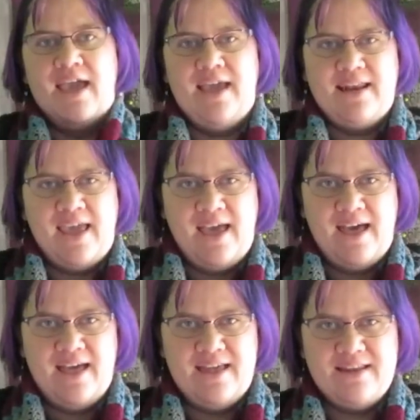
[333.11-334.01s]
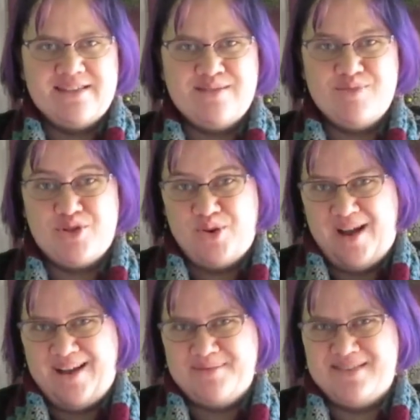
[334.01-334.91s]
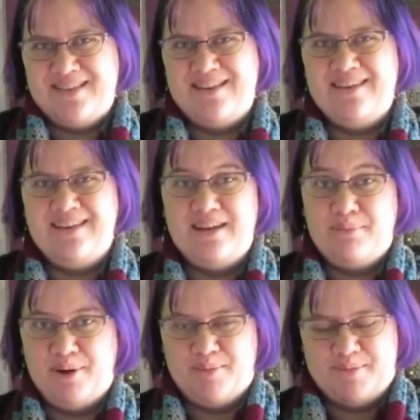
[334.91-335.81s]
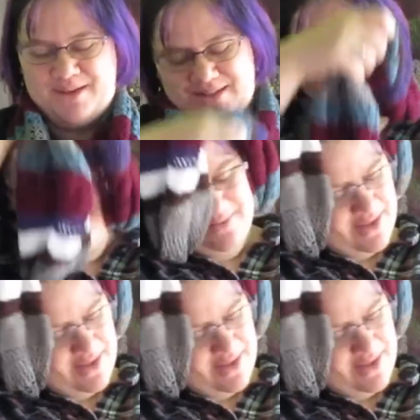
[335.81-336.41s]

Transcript: and I had some scraps that needed a purpose.